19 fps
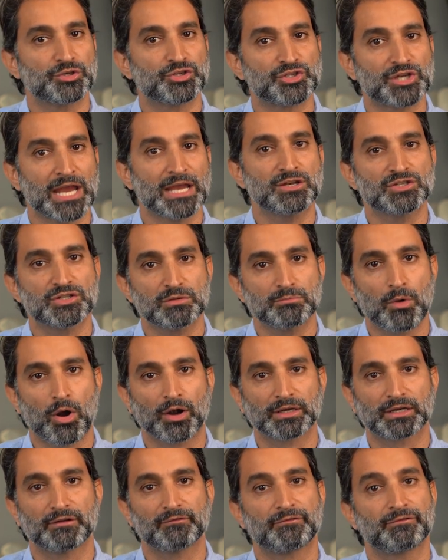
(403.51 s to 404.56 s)
change the
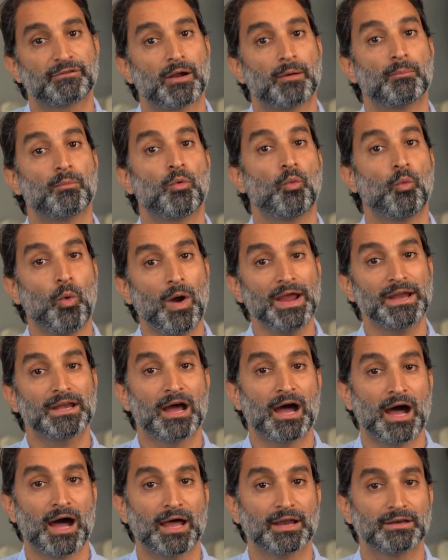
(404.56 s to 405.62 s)
market from white
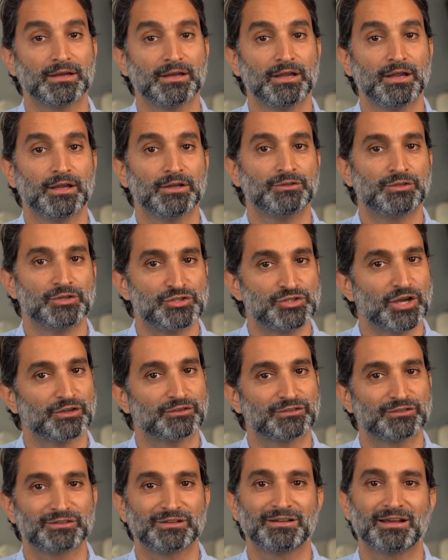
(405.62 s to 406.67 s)
hot to
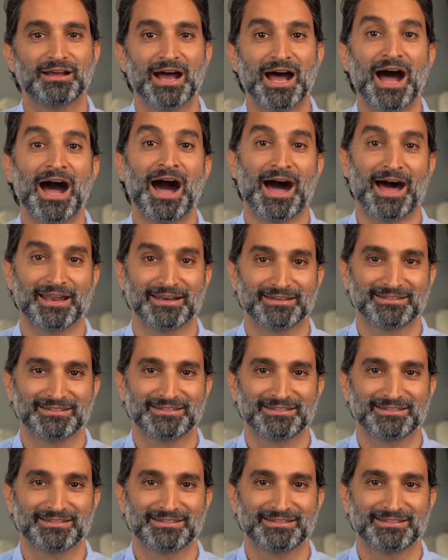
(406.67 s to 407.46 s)
just hot.